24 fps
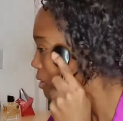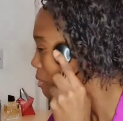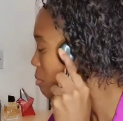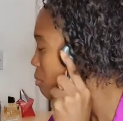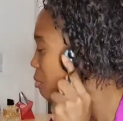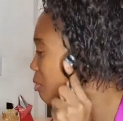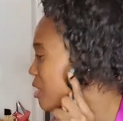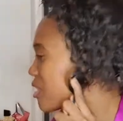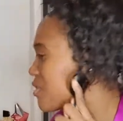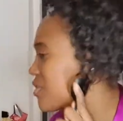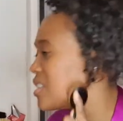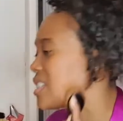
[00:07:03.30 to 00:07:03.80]

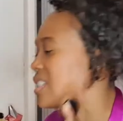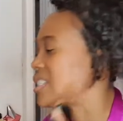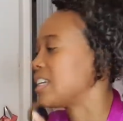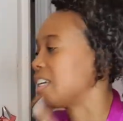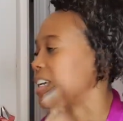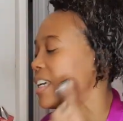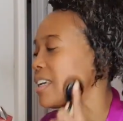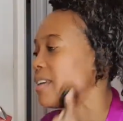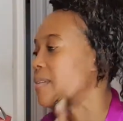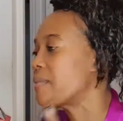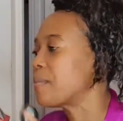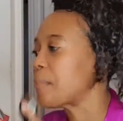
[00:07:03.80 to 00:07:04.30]

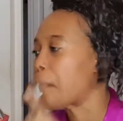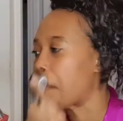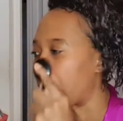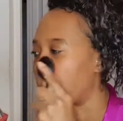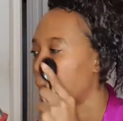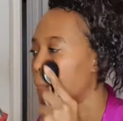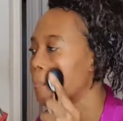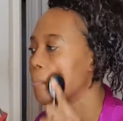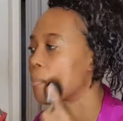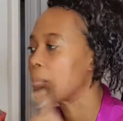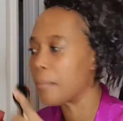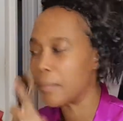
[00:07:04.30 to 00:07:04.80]
previously
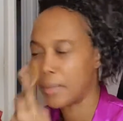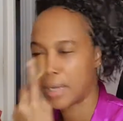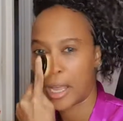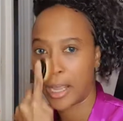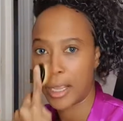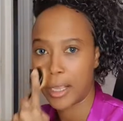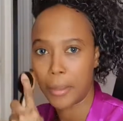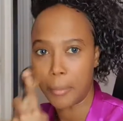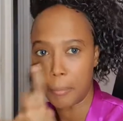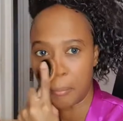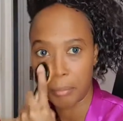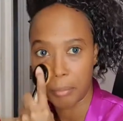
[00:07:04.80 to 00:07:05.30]

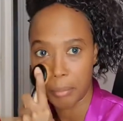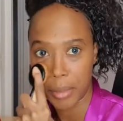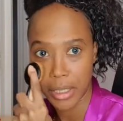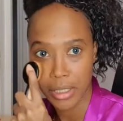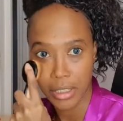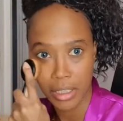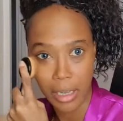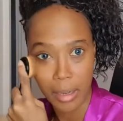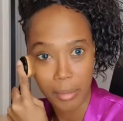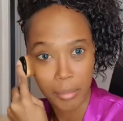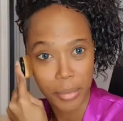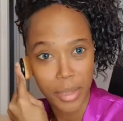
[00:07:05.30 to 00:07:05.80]
like
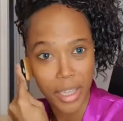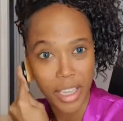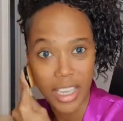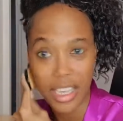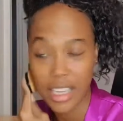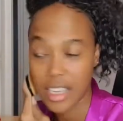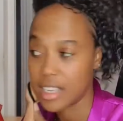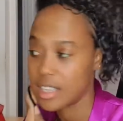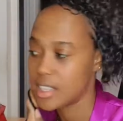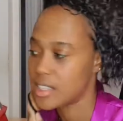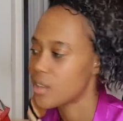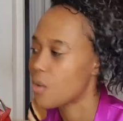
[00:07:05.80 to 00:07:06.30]
beaten up
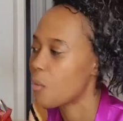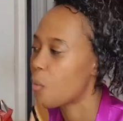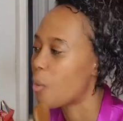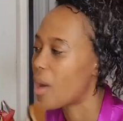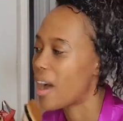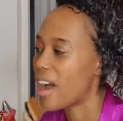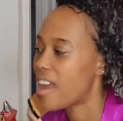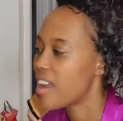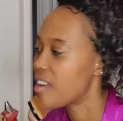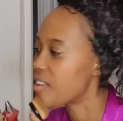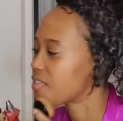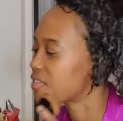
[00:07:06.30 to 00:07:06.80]
his
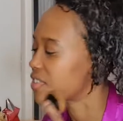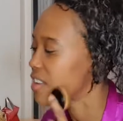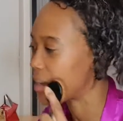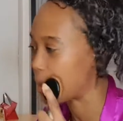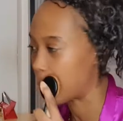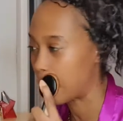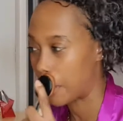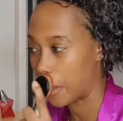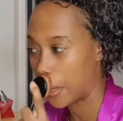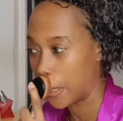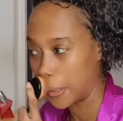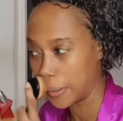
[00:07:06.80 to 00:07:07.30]
wife in the
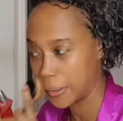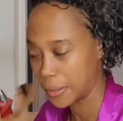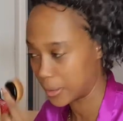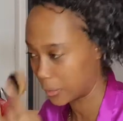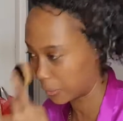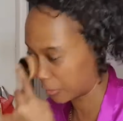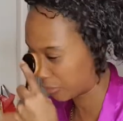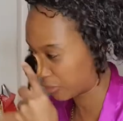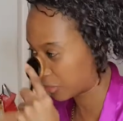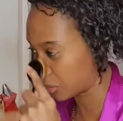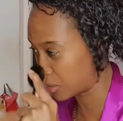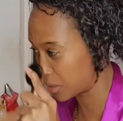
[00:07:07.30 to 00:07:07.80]
past
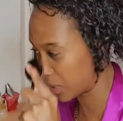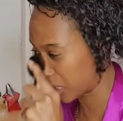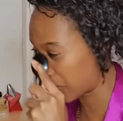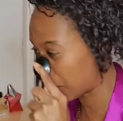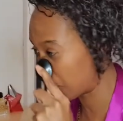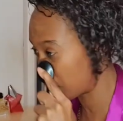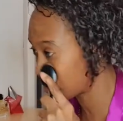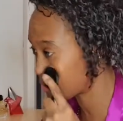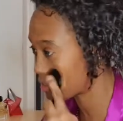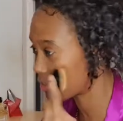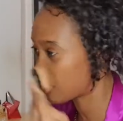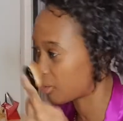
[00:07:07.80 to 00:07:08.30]
few
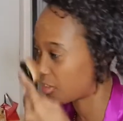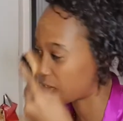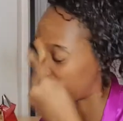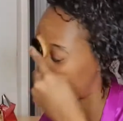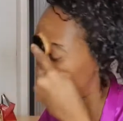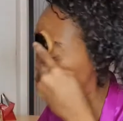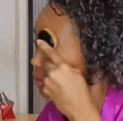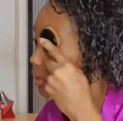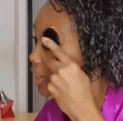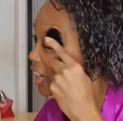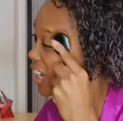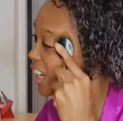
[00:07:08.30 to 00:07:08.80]
times and a
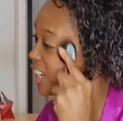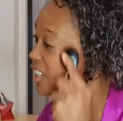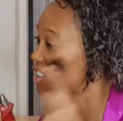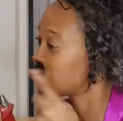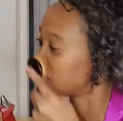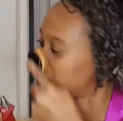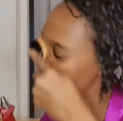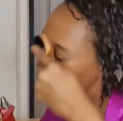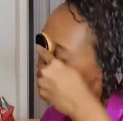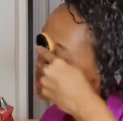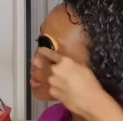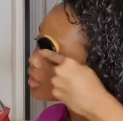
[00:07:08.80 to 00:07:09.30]
few
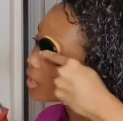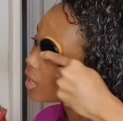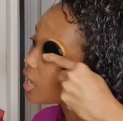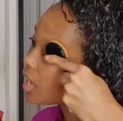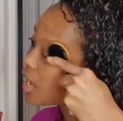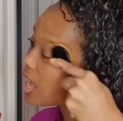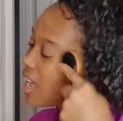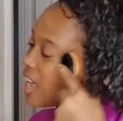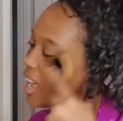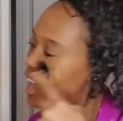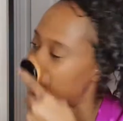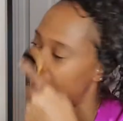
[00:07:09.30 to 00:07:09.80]
occasions.
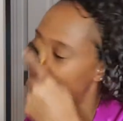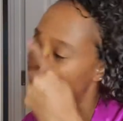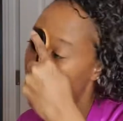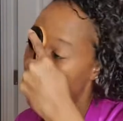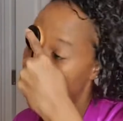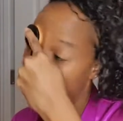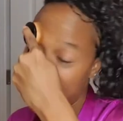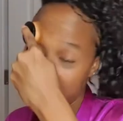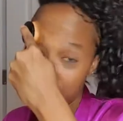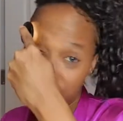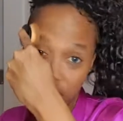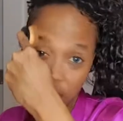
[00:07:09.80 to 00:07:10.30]

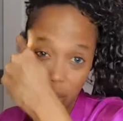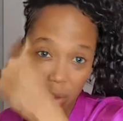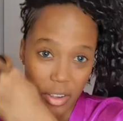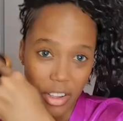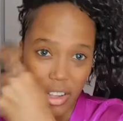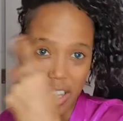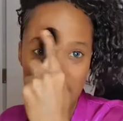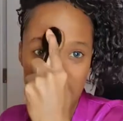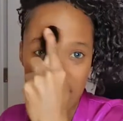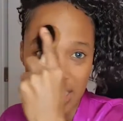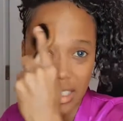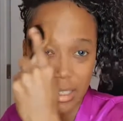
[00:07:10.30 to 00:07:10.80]
And you know what
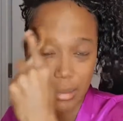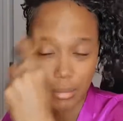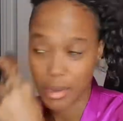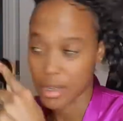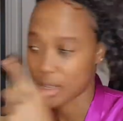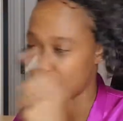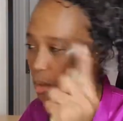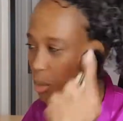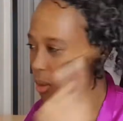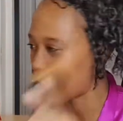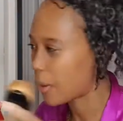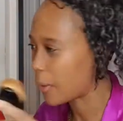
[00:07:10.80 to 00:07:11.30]
gets to me
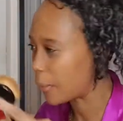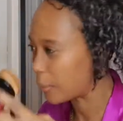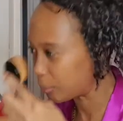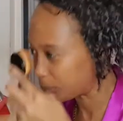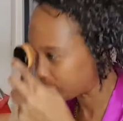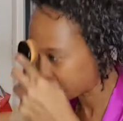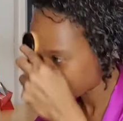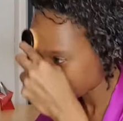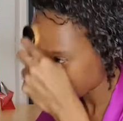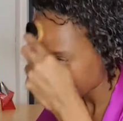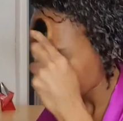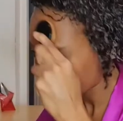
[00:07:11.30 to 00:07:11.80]
as well?
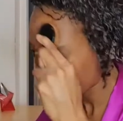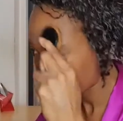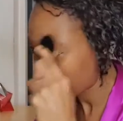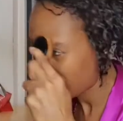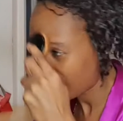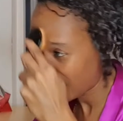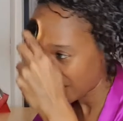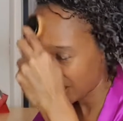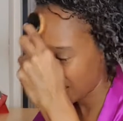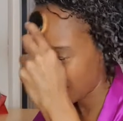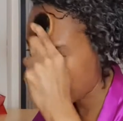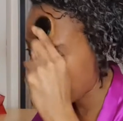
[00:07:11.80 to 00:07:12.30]

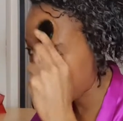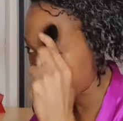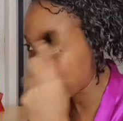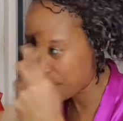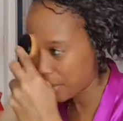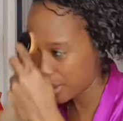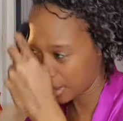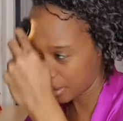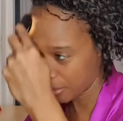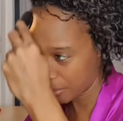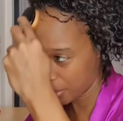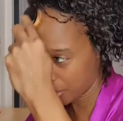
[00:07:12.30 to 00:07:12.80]
Like,
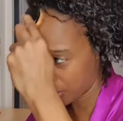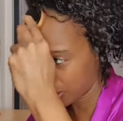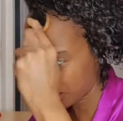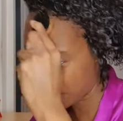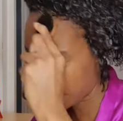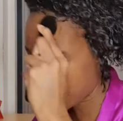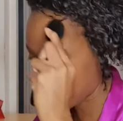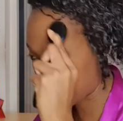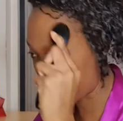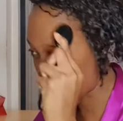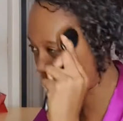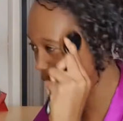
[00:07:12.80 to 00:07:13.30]
people come
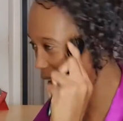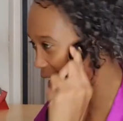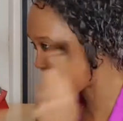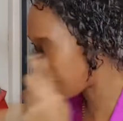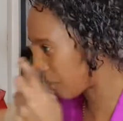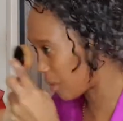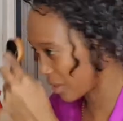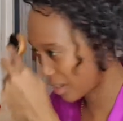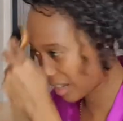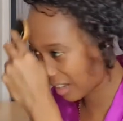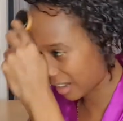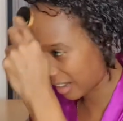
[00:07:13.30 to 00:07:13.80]
out and they
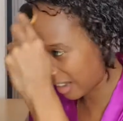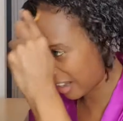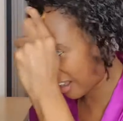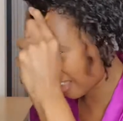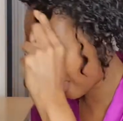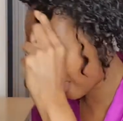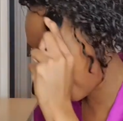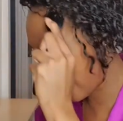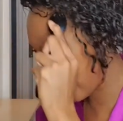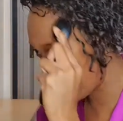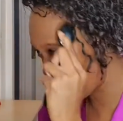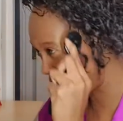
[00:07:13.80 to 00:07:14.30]
want to clear
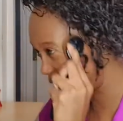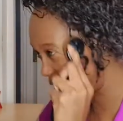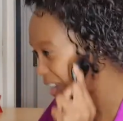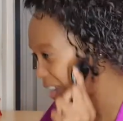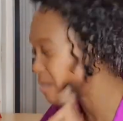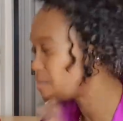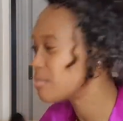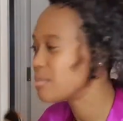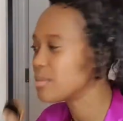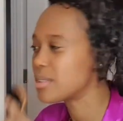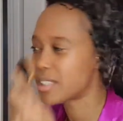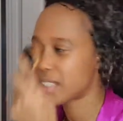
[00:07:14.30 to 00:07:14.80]
their
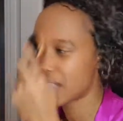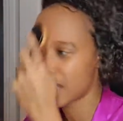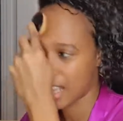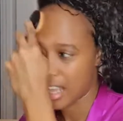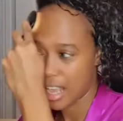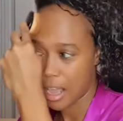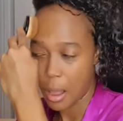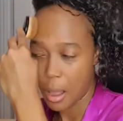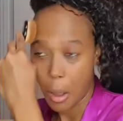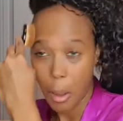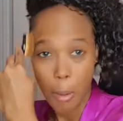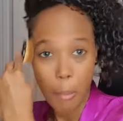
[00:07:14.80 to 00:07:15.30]
names,
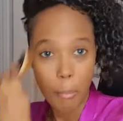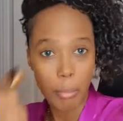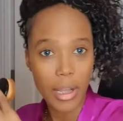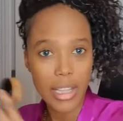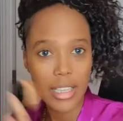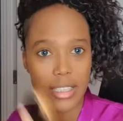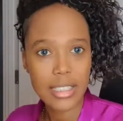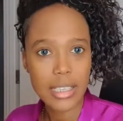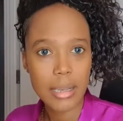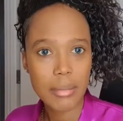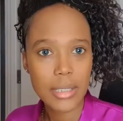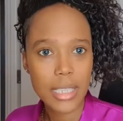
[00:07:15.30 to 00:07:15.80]
but
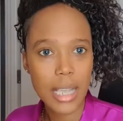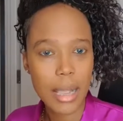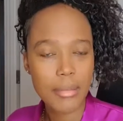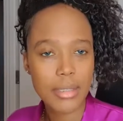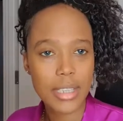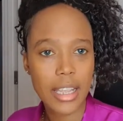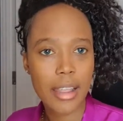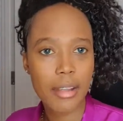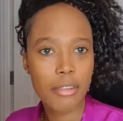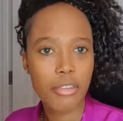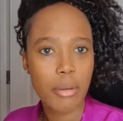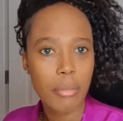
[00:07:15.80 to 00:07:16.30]
sometimes
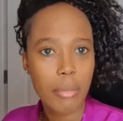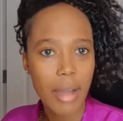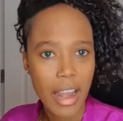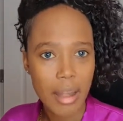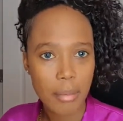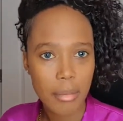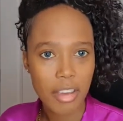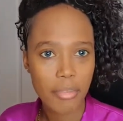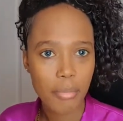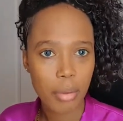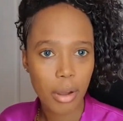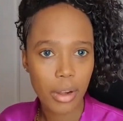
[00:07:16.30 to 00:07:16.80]
they remind
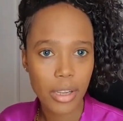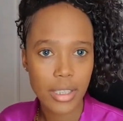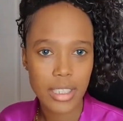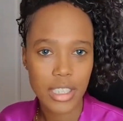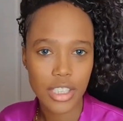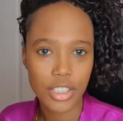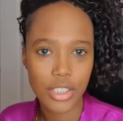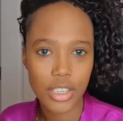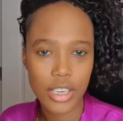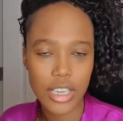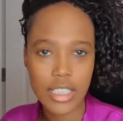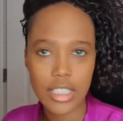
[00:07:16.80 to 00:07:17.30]
me of
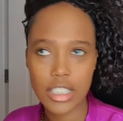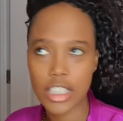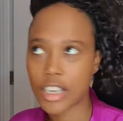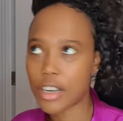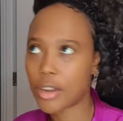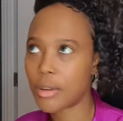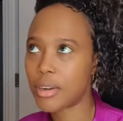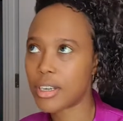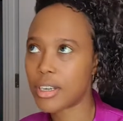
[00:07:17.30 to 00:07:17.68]
politicians. They